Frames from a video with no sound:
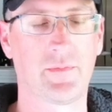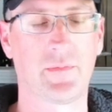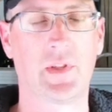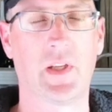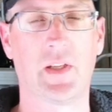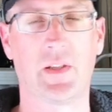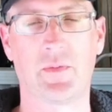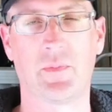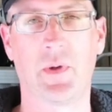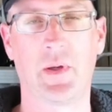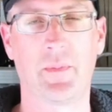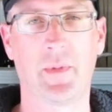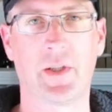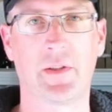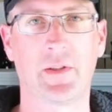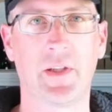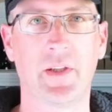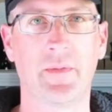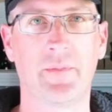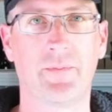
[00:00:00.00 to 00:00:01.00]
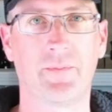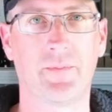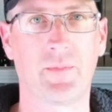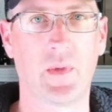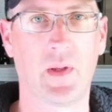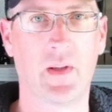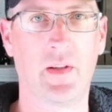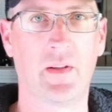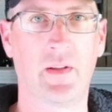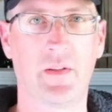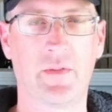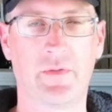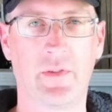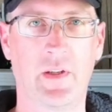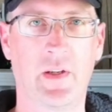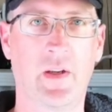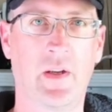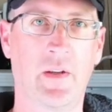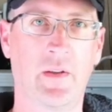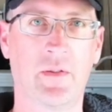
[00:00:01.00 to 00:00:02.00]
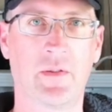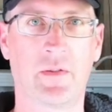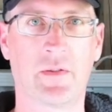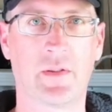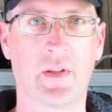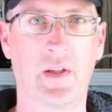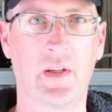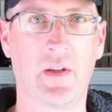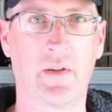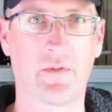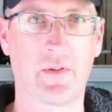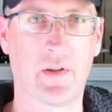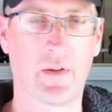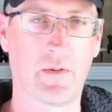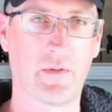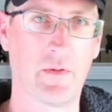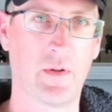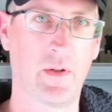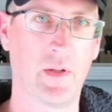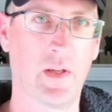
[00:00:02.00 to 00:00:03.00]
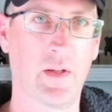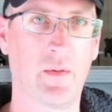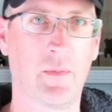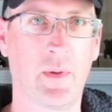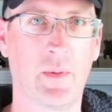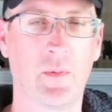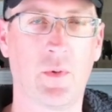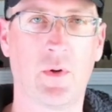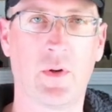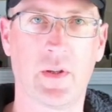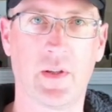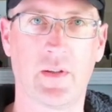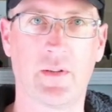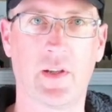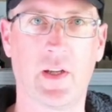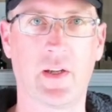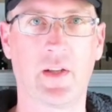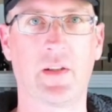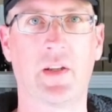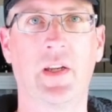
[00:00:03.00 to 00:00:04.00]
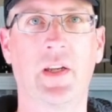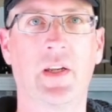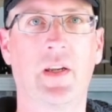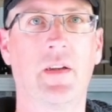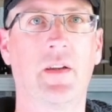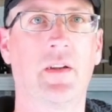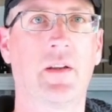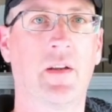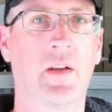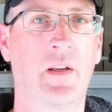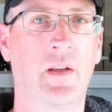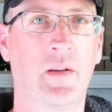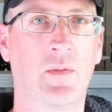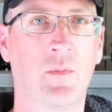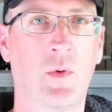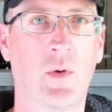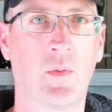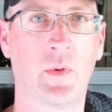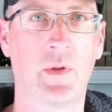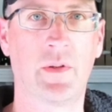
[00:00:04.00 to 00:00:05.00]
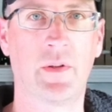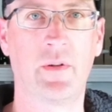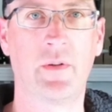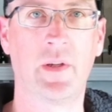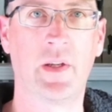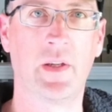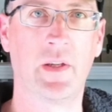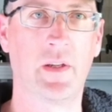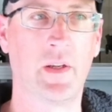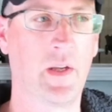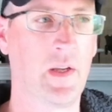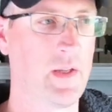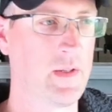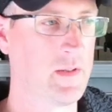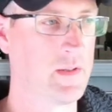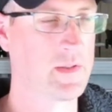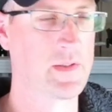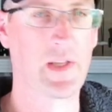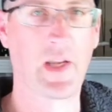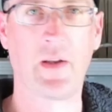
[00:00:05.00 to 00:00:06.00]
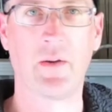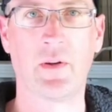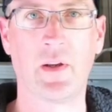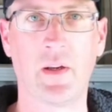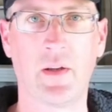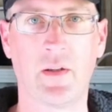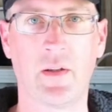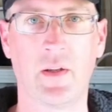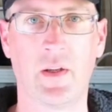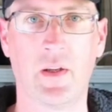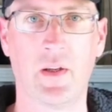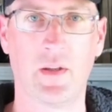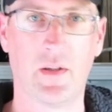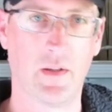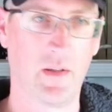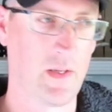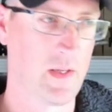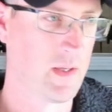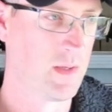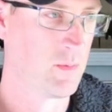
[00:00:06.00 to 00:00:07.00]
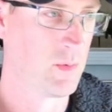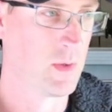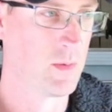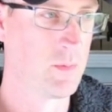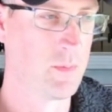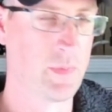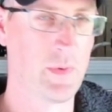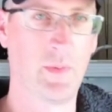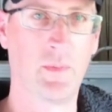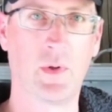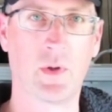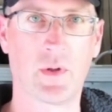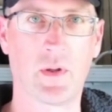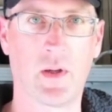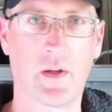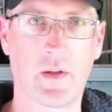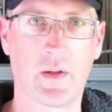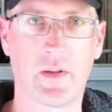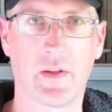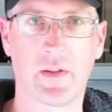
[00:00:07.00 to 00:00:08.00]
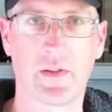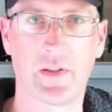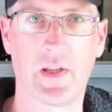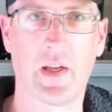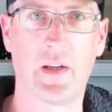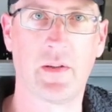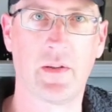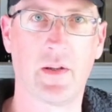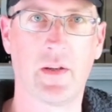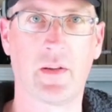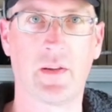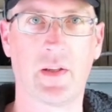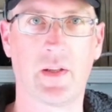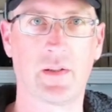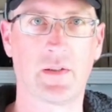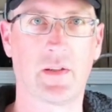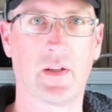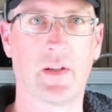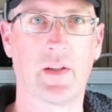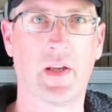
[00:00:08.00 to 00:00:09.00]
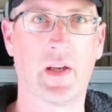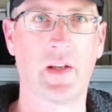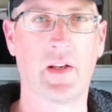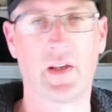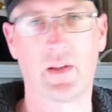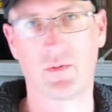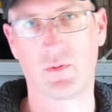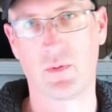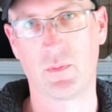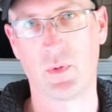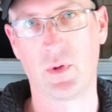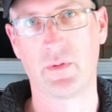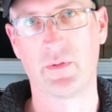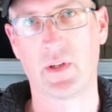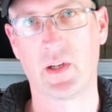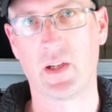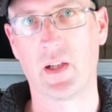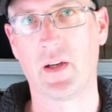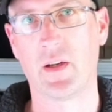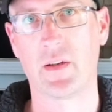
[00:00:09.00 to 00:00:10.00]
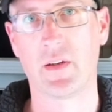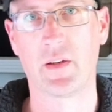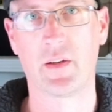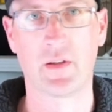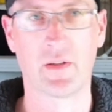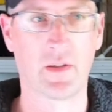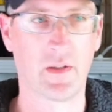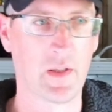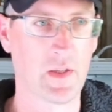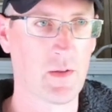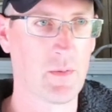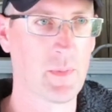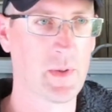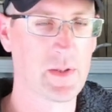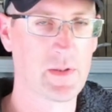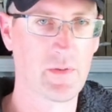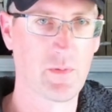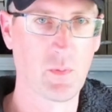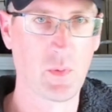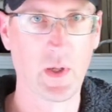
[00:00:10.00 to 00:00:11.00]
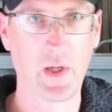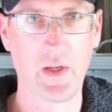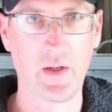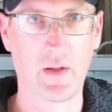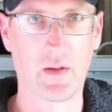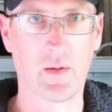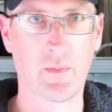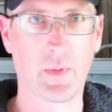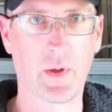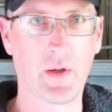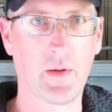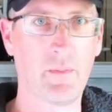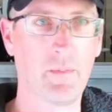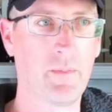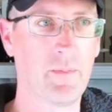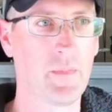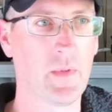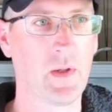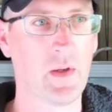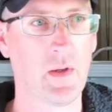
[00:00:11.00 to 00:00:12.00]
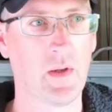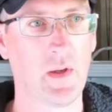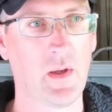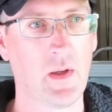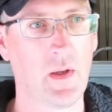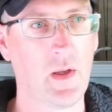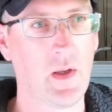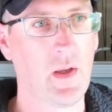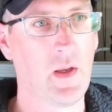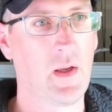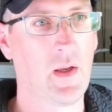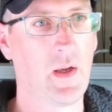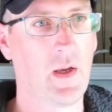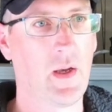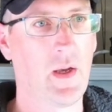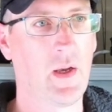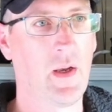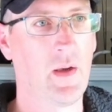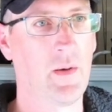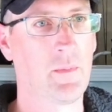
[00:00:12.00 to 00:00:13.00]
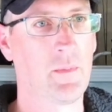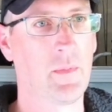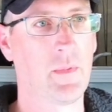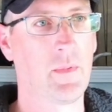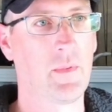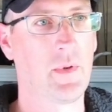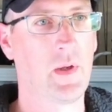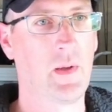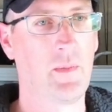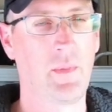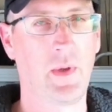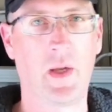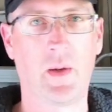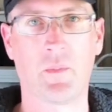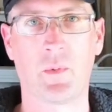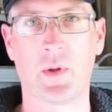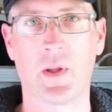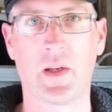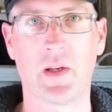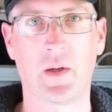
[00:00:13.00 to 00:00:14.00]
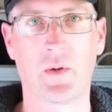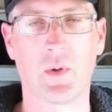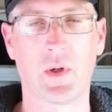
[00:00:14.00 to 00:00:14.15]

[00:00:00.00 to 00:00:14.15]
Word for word: that's pretty much it. In this video you'll see I've gone through a little bit more on the technique and what we're doing and the sounder, uh, what bream looked like on the sounder, things like that as we're moving along and little bits of weed on the bottom. Um, hit me up with any